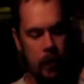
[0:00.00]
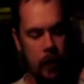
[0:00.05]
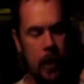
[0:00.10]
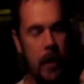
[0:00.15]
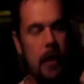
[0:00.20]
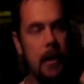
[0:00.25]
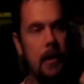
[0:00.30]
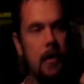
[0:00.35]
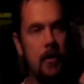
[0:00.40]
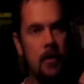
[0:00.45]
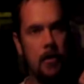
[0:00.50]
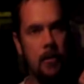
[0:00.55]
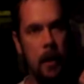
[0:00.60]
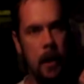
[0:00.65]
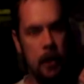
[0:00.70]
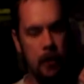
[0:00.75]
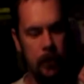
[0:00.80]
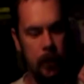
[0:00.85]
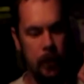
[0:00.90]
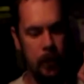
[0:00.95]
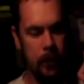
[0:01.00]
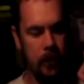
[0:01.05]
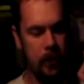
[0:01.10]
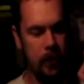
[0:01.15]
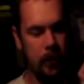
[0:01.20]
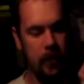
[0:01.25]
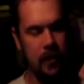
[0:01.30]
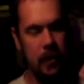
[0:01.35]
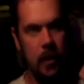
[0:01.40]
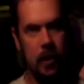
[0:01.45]
A Mankey just popped up,
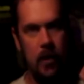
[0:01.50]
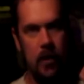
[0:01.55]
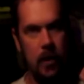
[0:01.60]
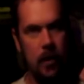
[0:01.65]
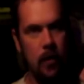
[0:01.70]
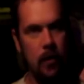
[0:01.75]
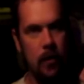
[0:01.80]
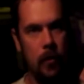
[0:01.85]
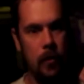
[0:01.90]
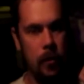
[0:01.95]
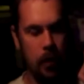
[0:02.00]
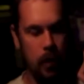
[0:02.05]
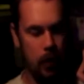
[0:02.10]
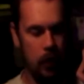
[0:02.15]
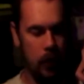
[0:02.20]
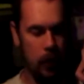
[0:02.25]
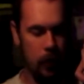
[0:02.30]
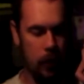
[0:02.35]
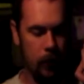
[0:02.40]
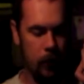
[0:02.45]
so that's not a Gen 3 Pokemon,